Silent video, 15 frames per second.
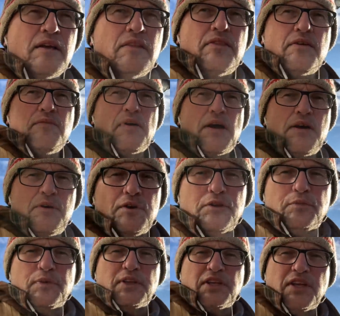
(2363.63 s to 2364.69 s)
the
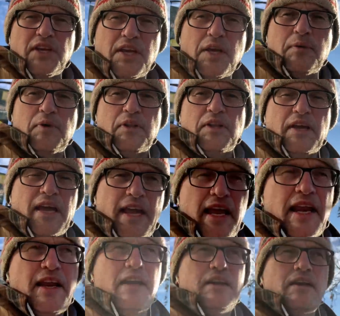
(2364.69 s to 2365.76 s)
virus fatigue will
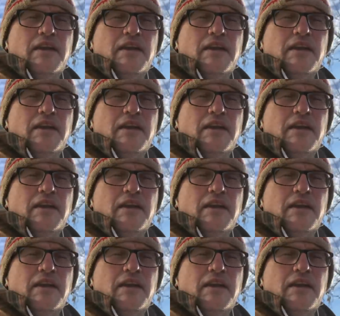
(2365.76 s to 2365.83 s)
end,